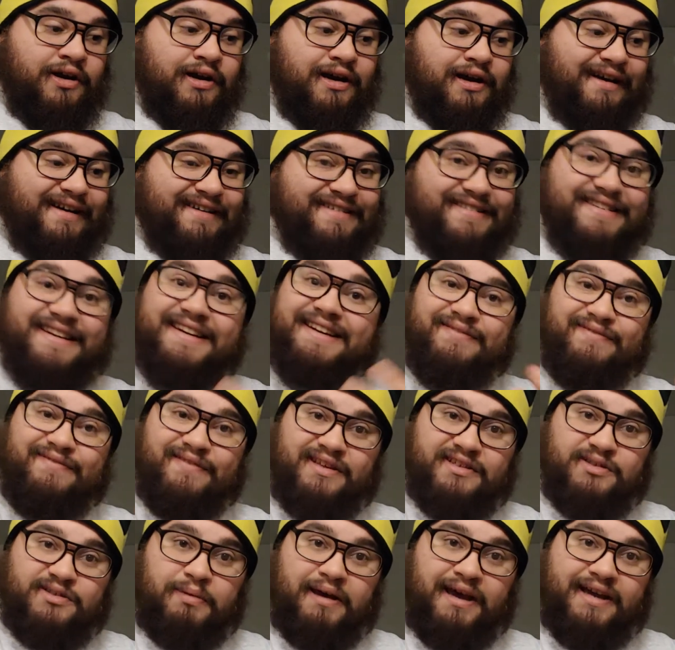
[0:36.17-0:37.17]
I didn't
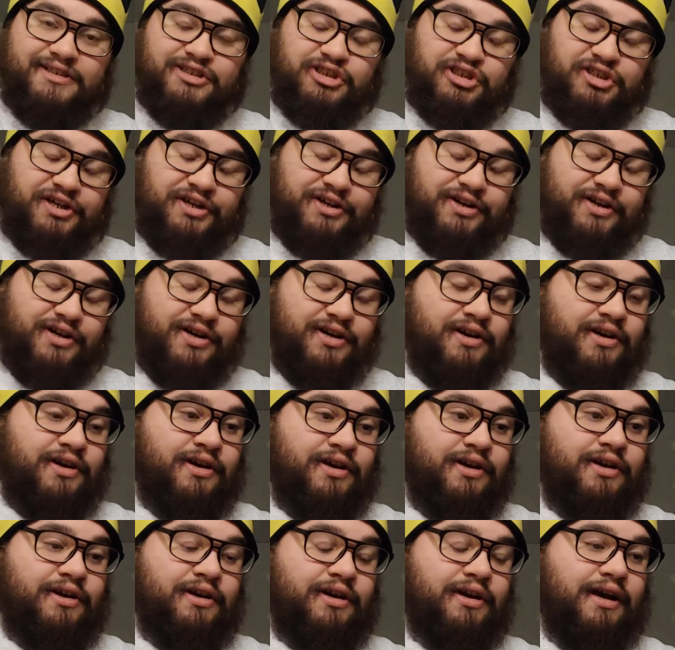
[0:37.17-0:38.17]
this past year
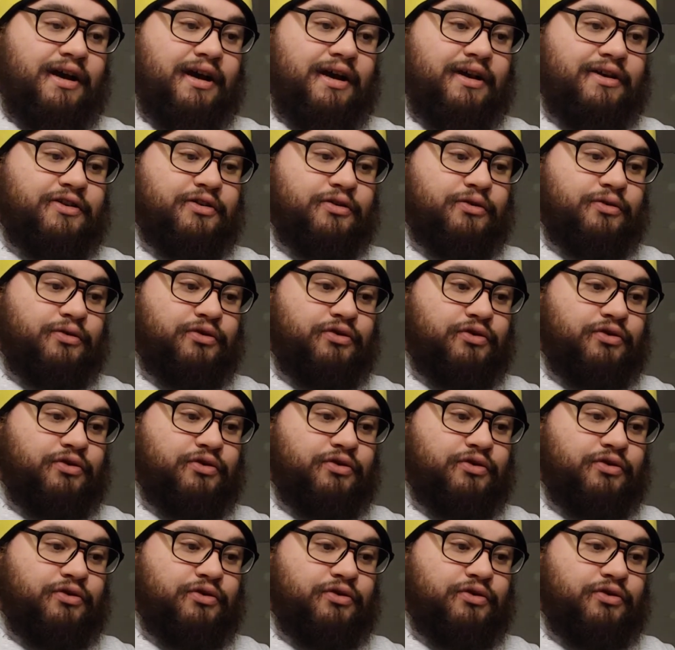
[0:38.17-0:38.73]
due